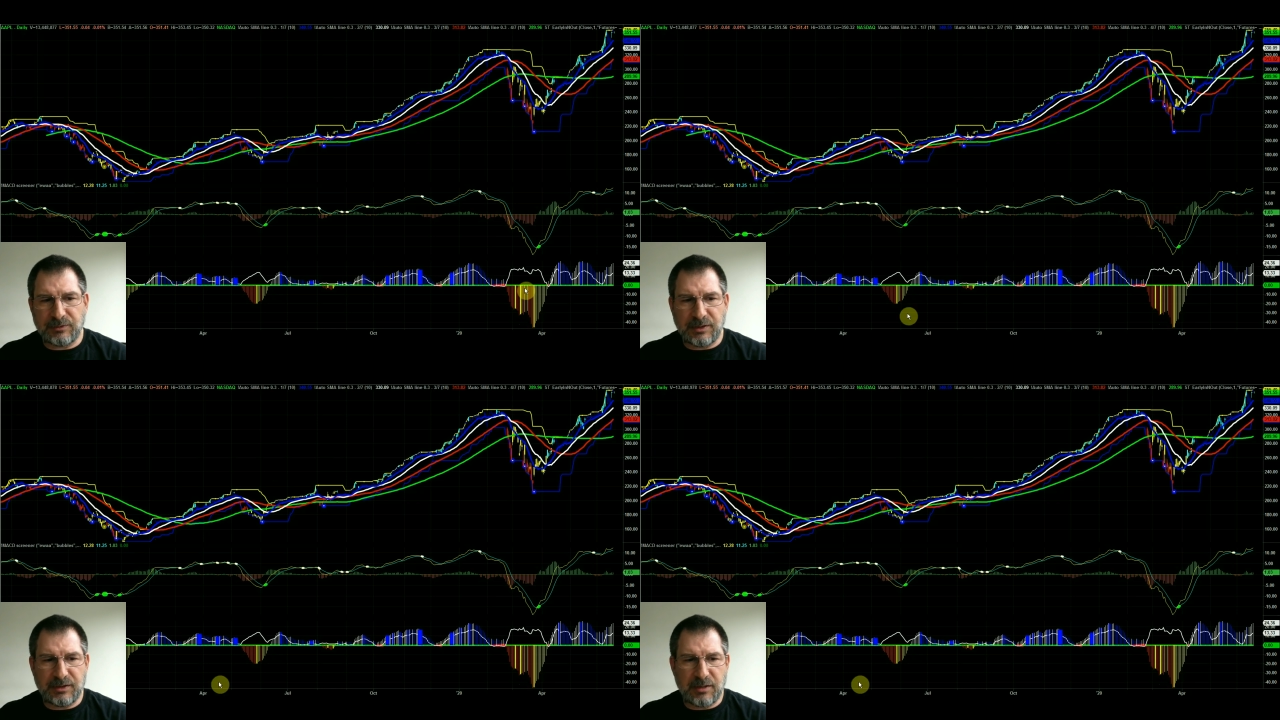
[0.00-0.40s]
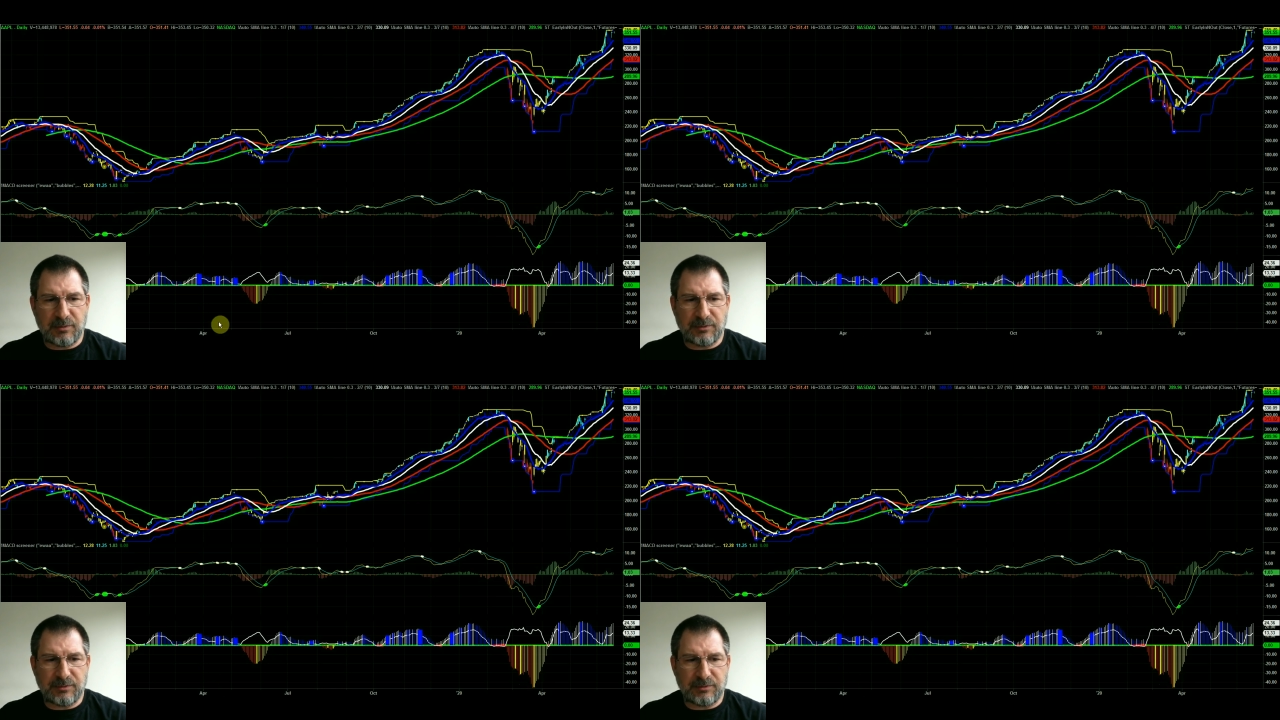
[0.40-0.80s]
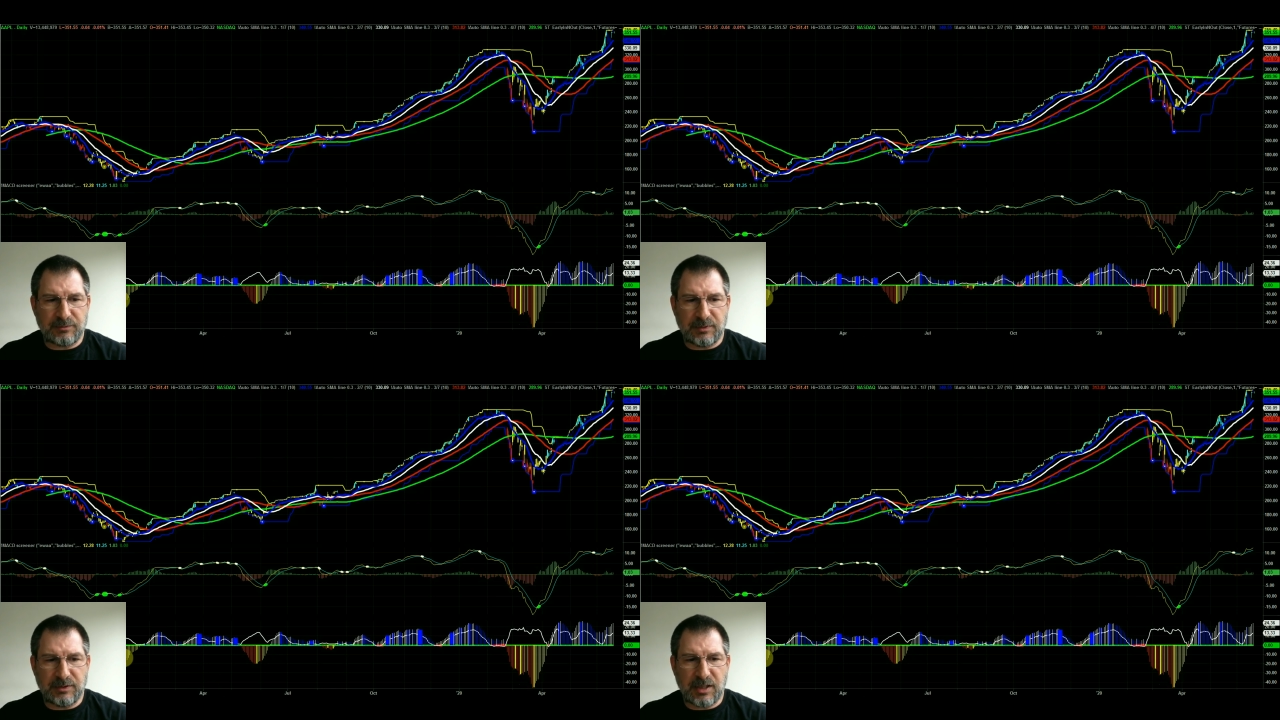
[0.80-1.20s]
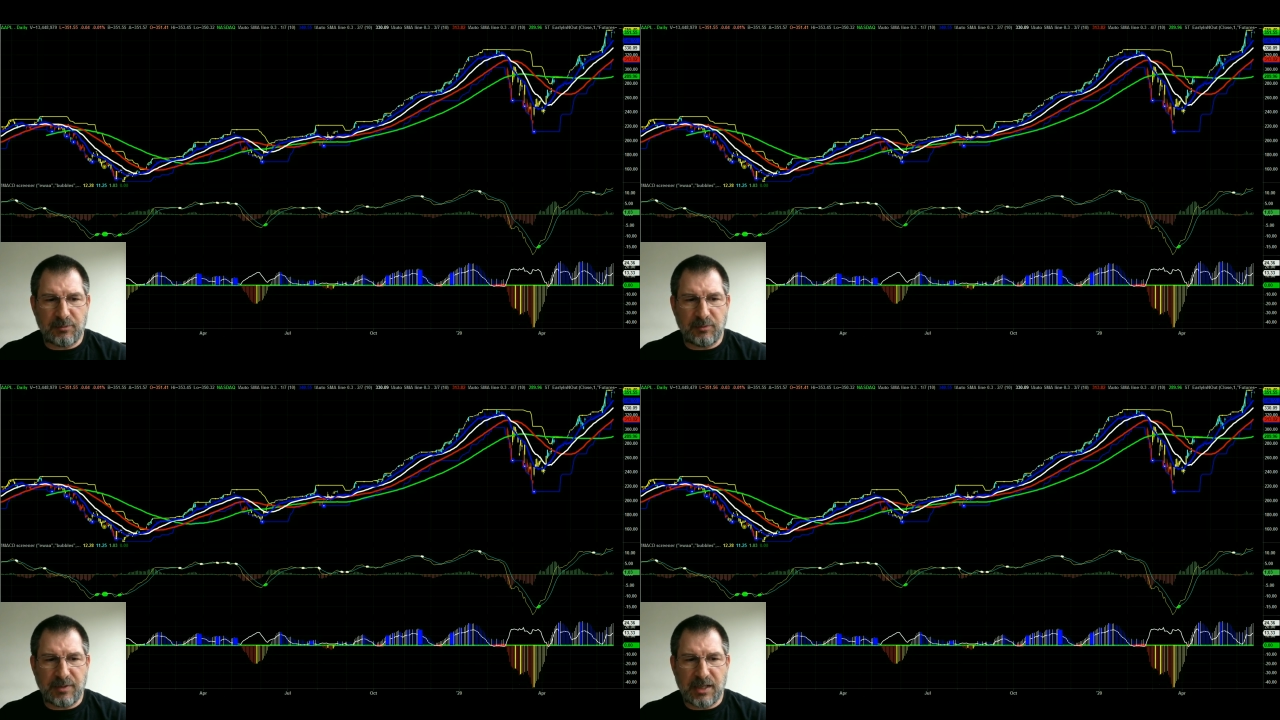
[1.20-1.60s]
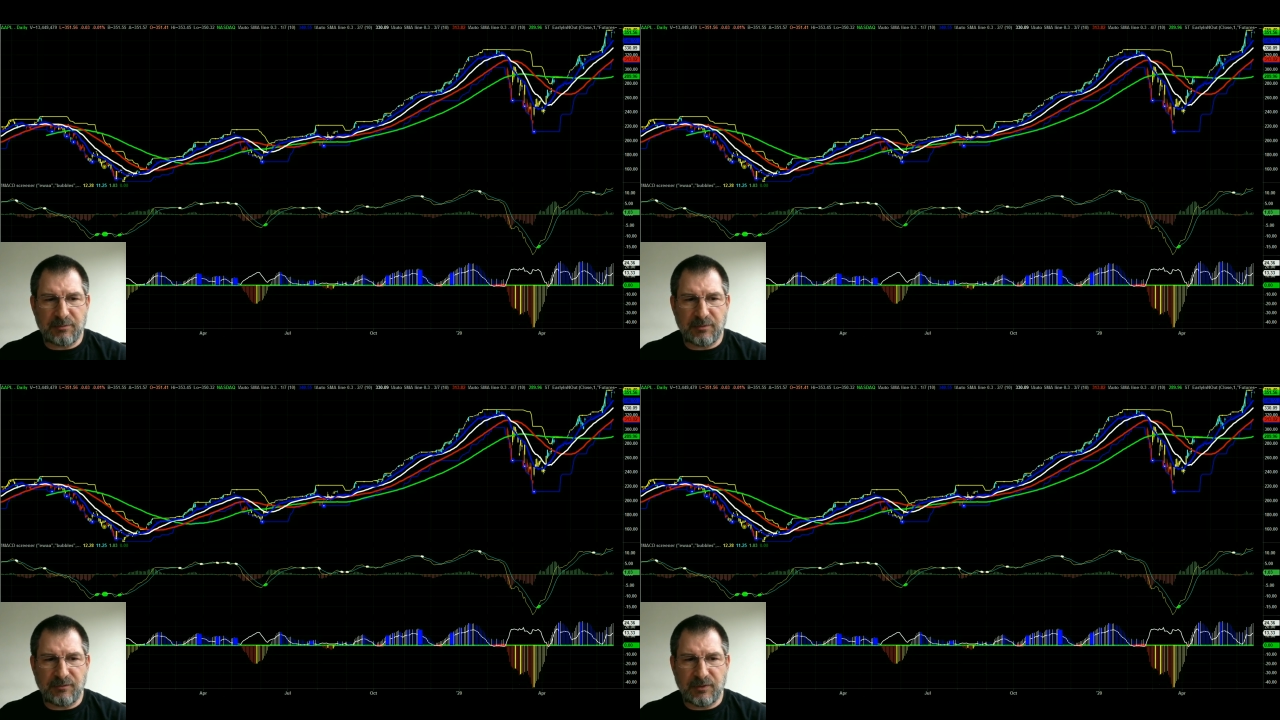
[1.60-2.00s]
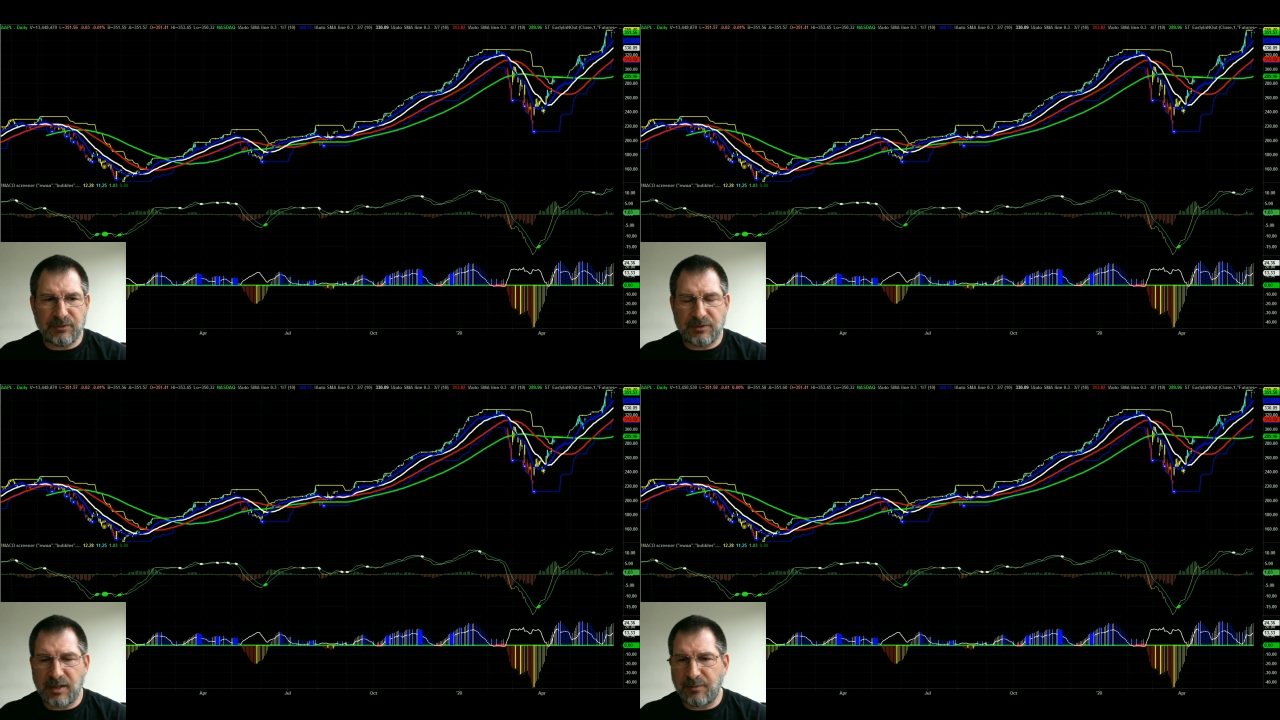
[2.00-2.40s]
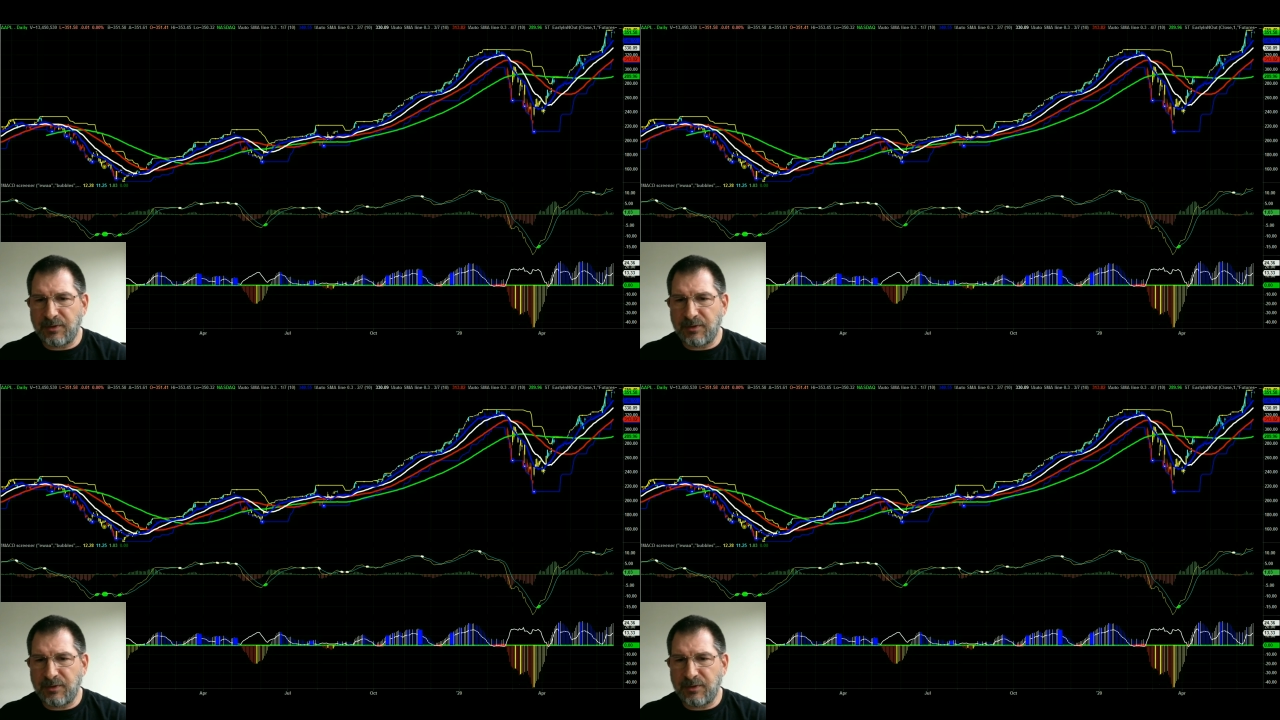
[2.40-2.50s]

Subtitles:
a double a double bottom reversal type